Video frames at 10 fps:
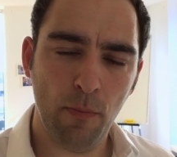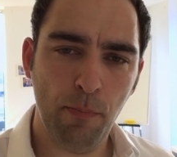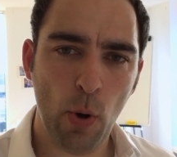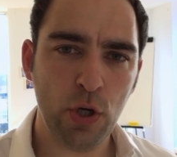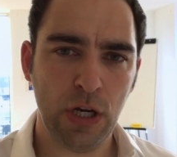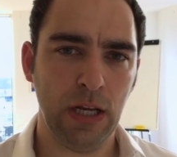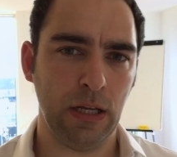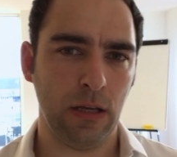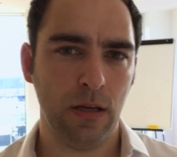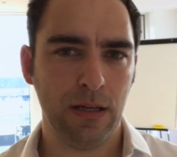
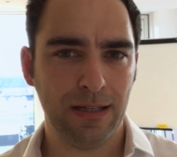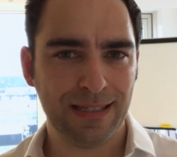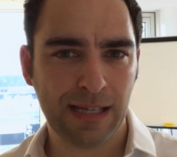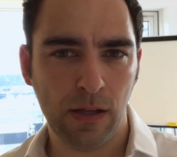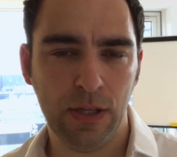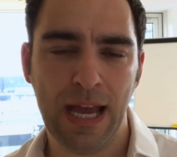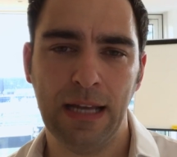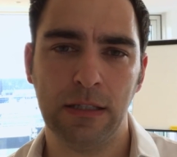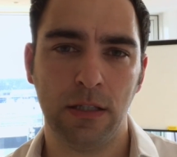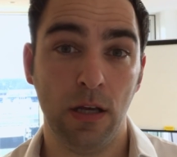pushing till the
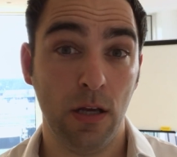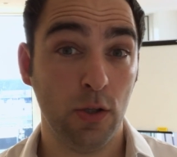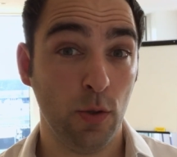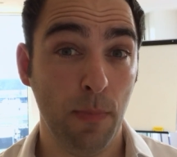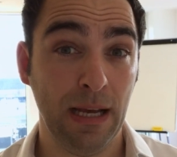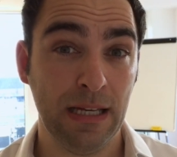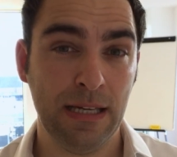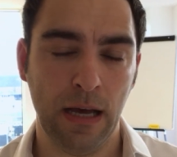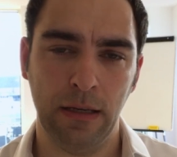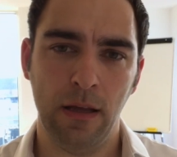end to make it
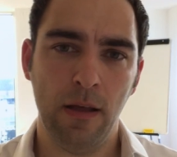done.